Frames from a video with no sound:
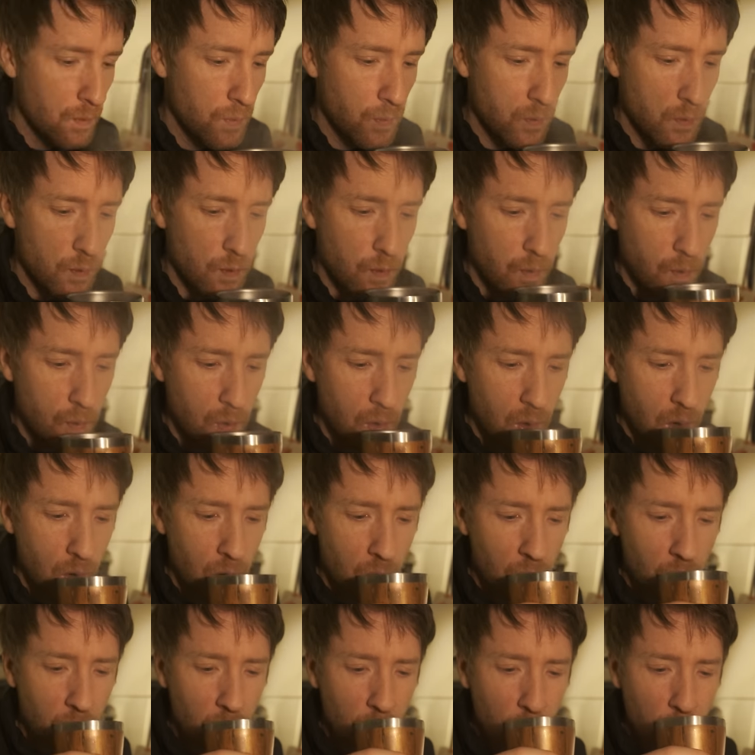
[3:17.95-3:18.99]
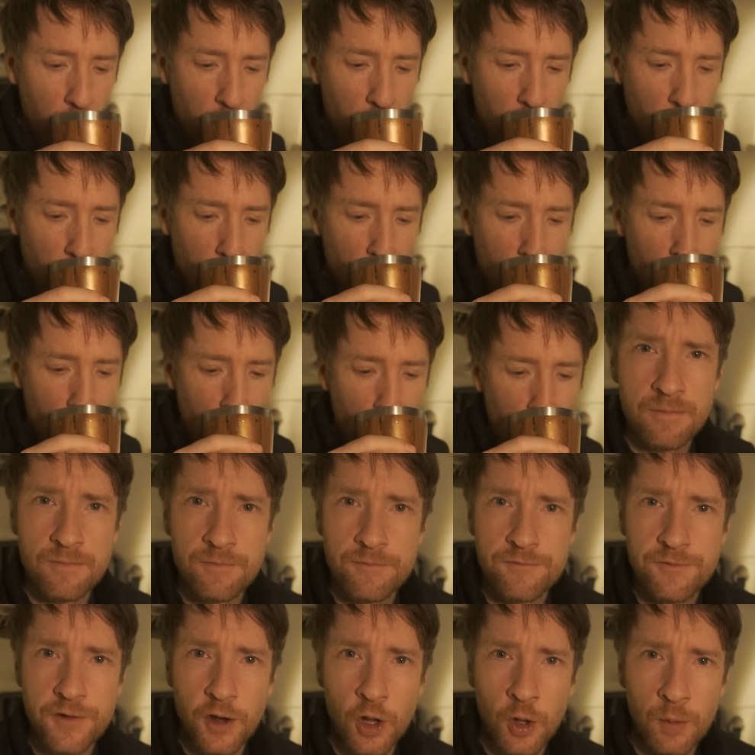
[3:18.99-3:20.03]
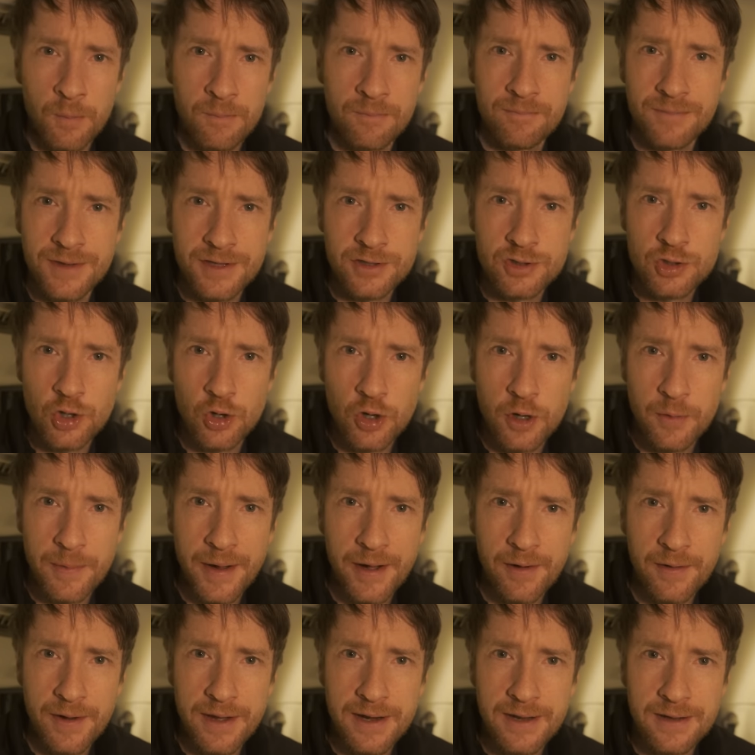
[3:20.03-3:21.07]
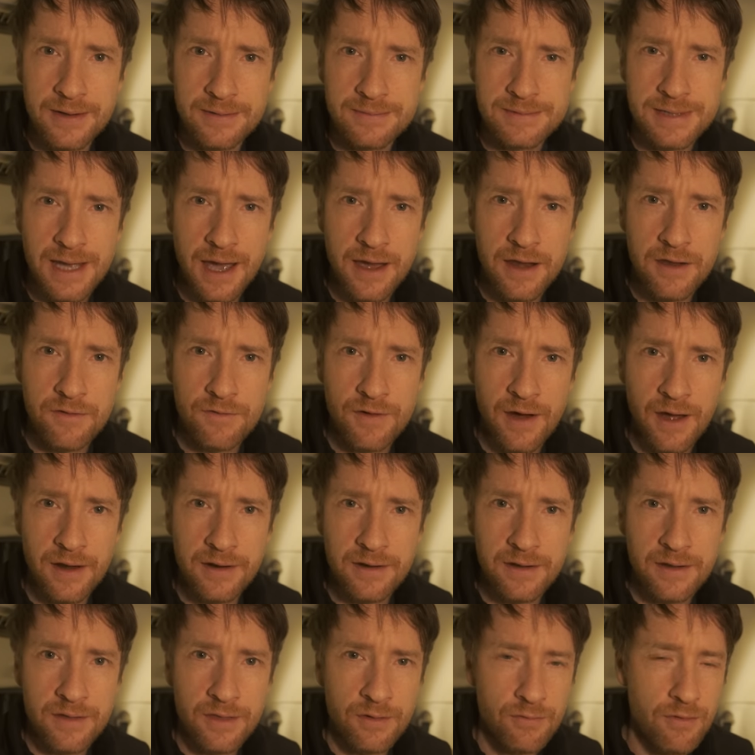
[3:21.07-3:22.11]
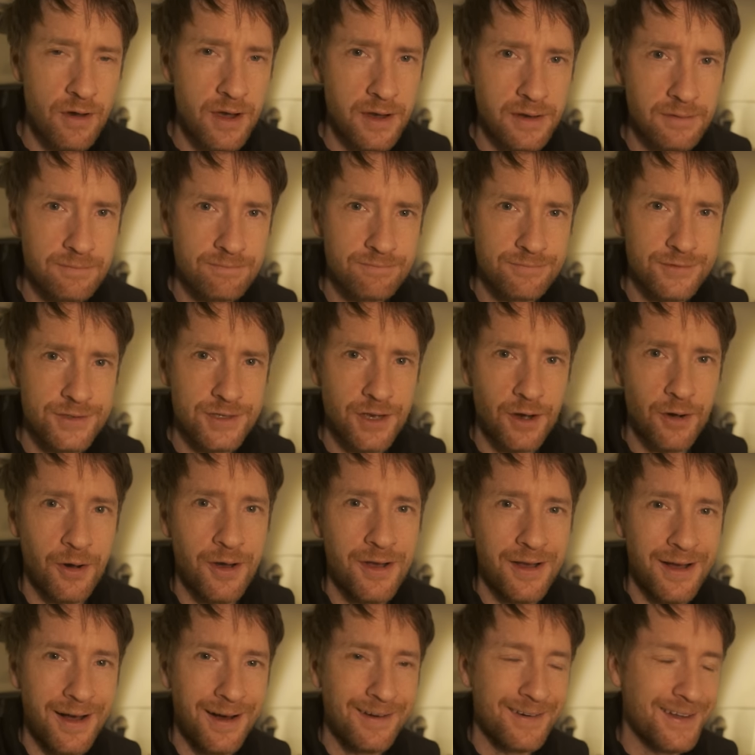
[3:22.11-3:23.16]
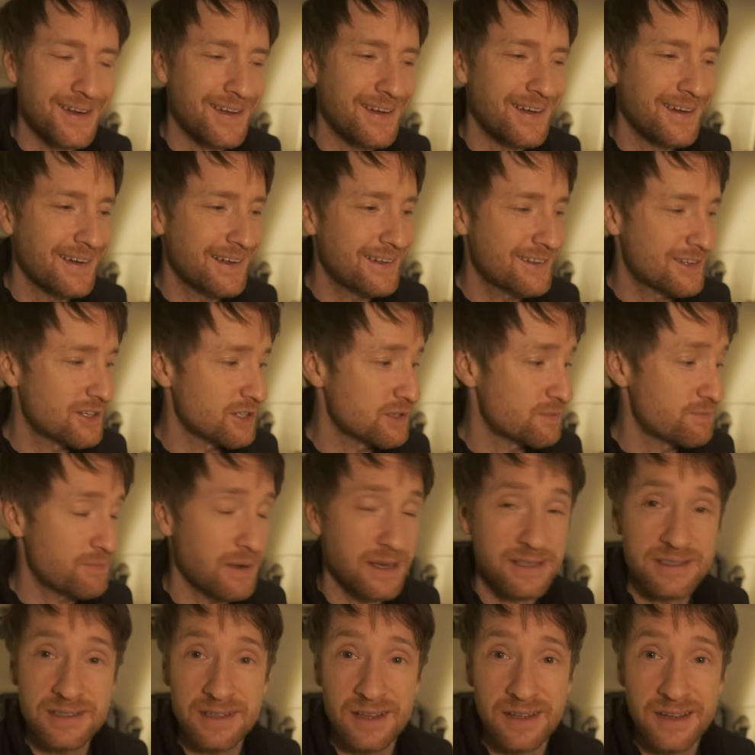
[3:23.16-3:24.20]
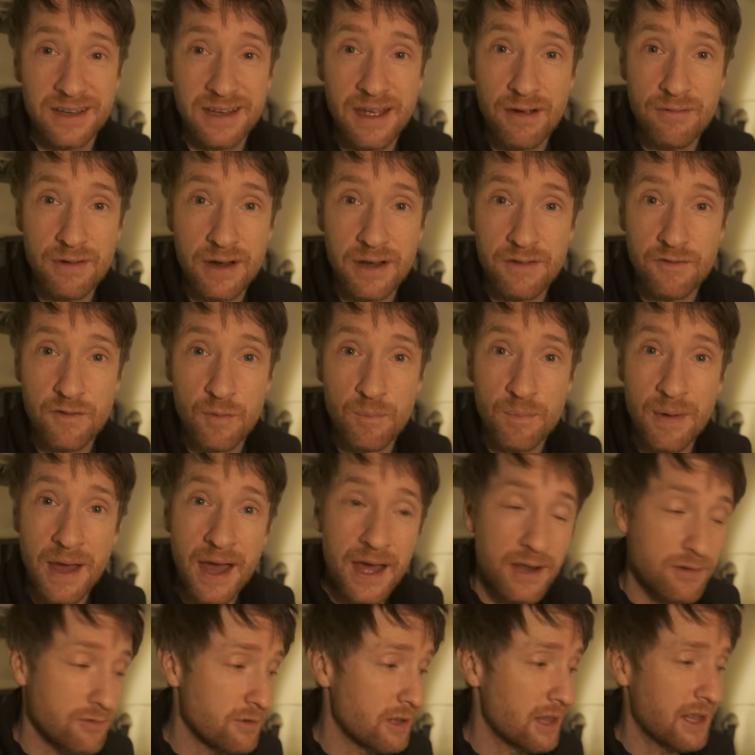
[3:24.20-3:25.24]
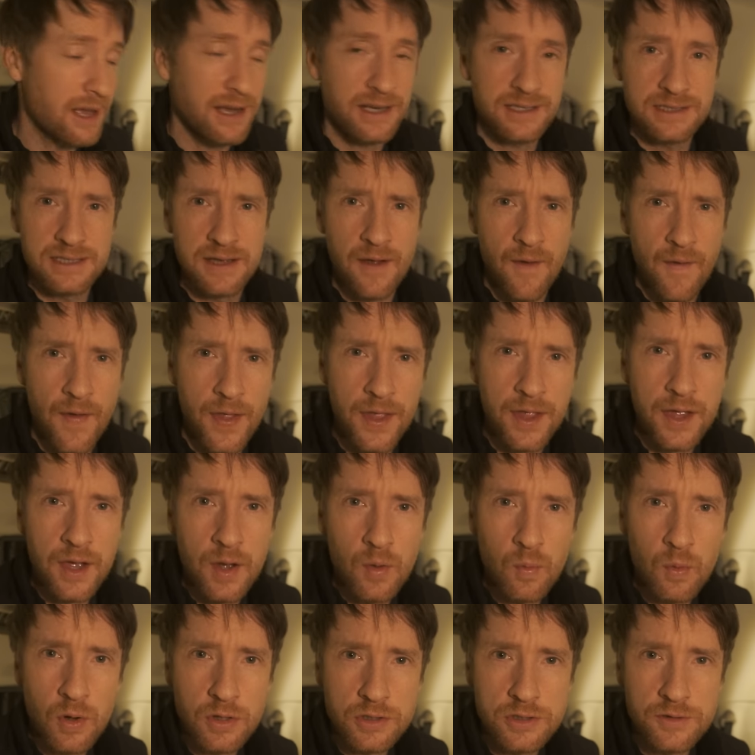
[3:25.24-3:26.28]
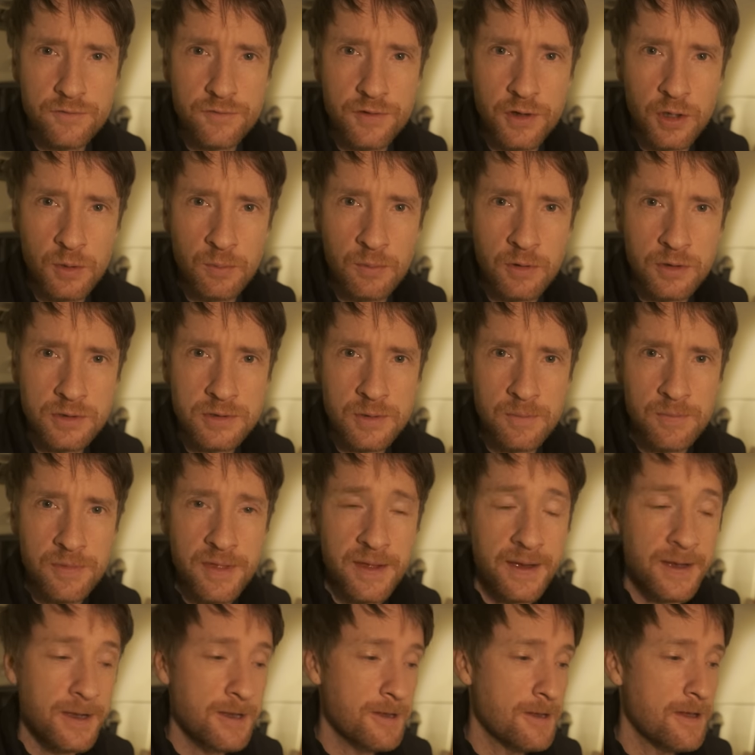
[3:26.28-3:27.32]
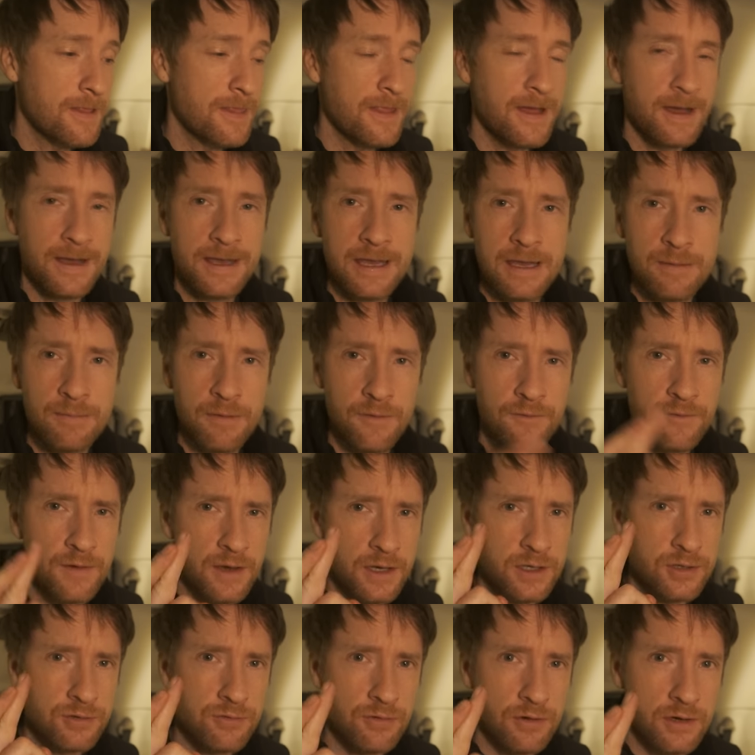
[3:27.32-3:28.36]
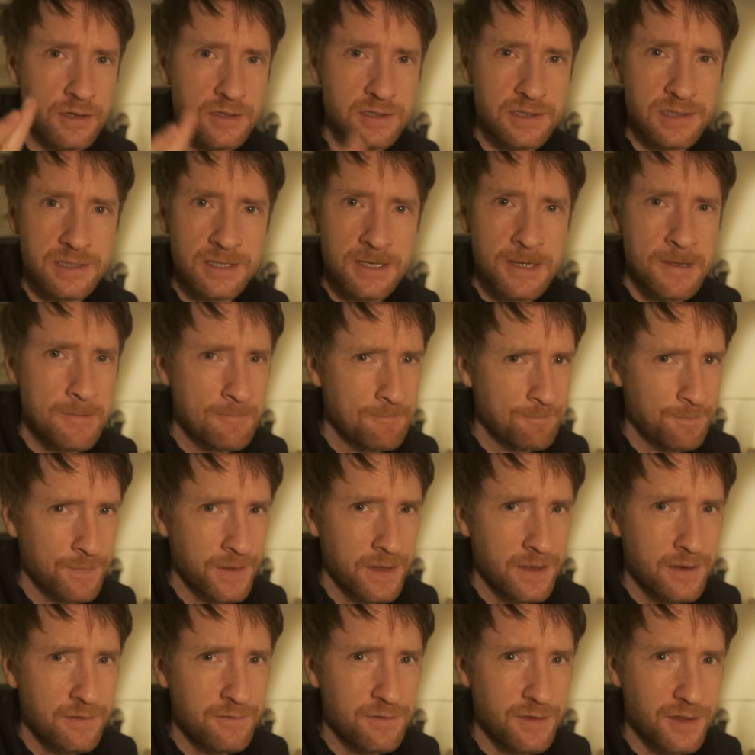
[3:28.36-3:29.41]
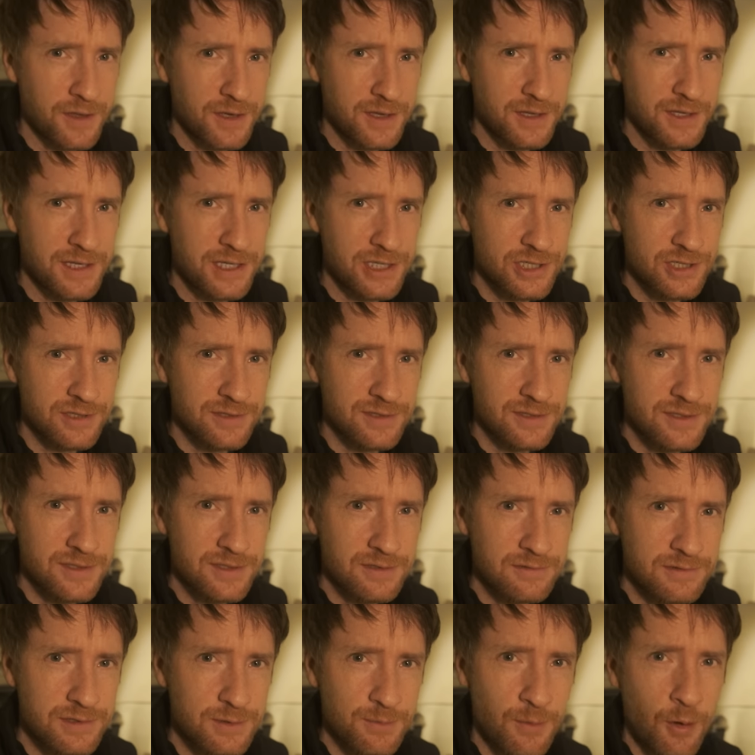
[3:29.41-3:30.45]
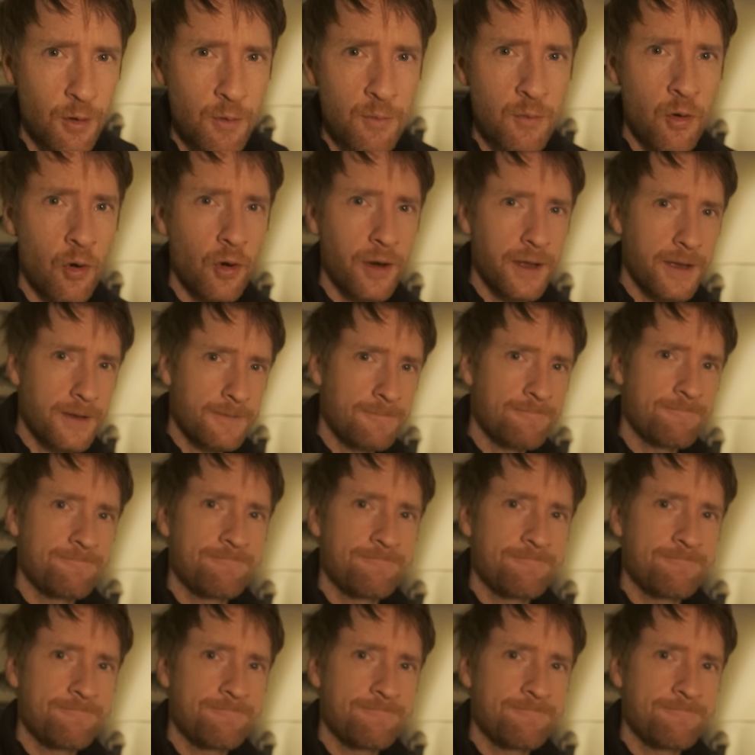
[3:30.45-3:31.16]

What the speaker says: Well, there's only so much I can film and talk about in a tiny van in the rain. So I'm gonna just basically get ready for bed, relax, watch a film or something, and then keep my fingers crossed for the conditions tomorrow morning.